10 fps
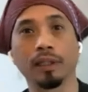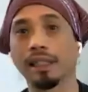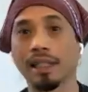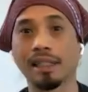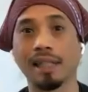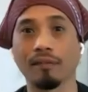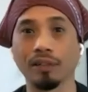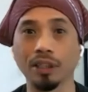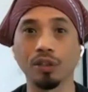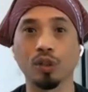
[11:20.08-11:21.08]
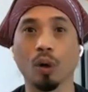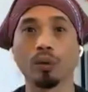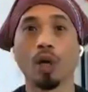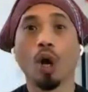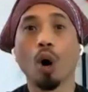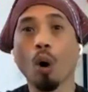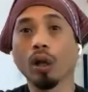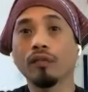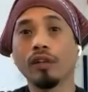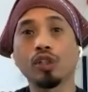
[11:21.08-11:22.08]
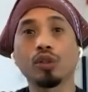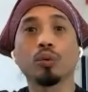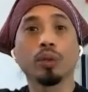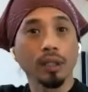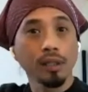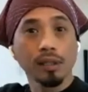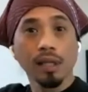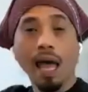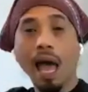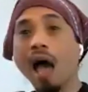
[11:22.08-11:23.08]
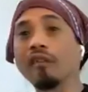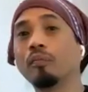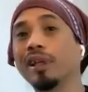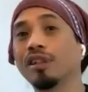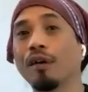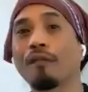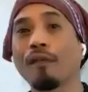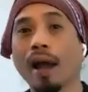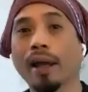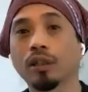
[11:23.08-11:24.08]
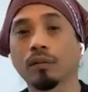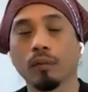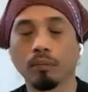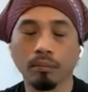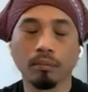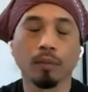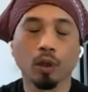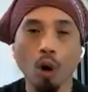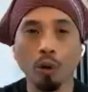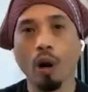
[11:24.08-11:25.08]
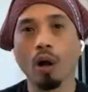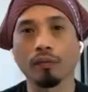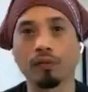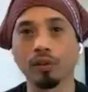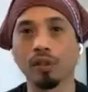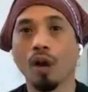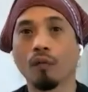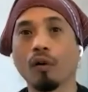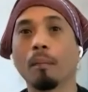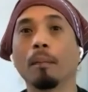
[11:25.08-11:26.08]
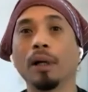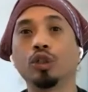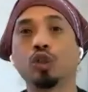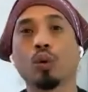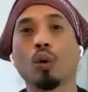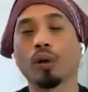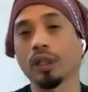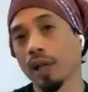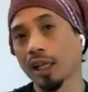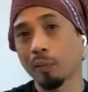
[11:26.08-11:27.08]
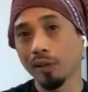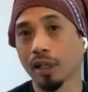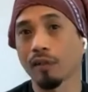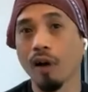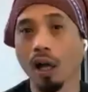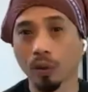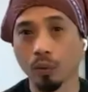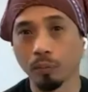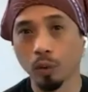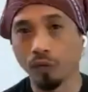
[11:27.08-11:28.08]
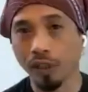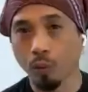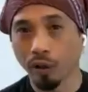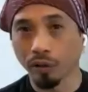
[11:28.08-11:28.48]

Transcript: He's in his 70 years old. All of his students have been the fight choreographers for majority 90% of Hollywood movies.